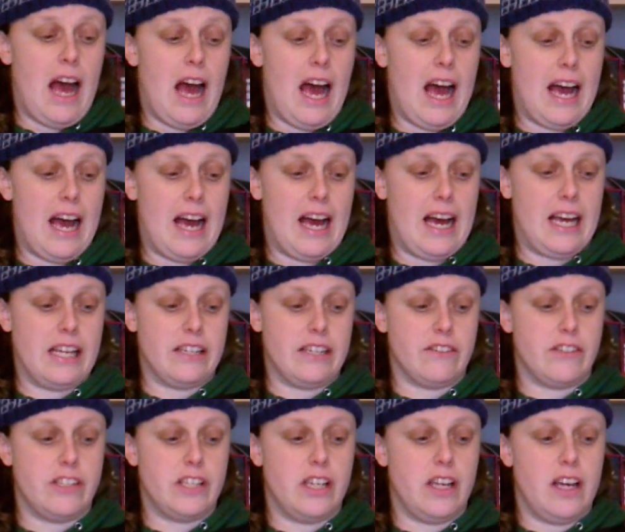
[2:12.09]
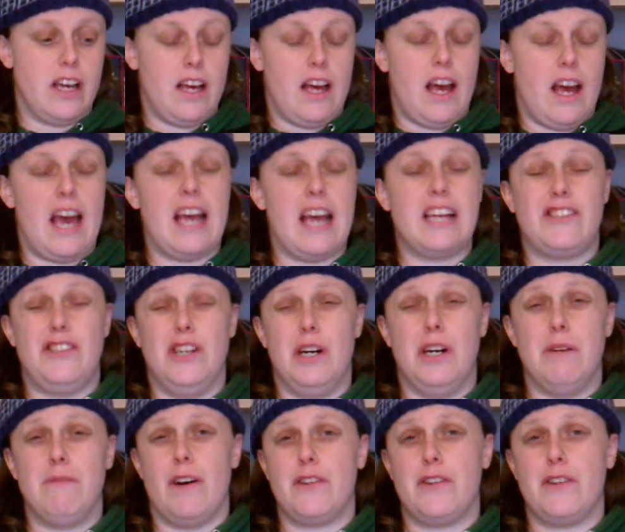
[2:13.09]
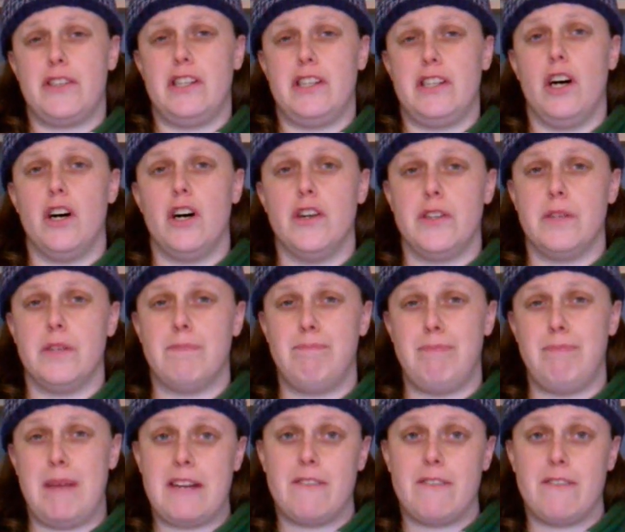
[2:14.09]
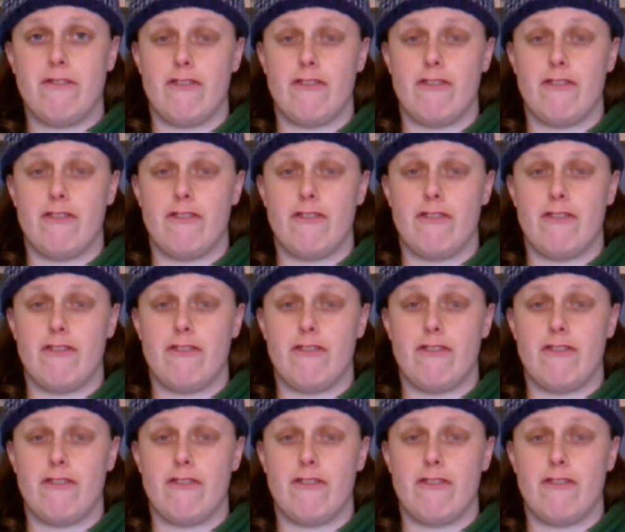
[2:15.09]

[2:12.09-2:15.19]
and it's not focusing on the big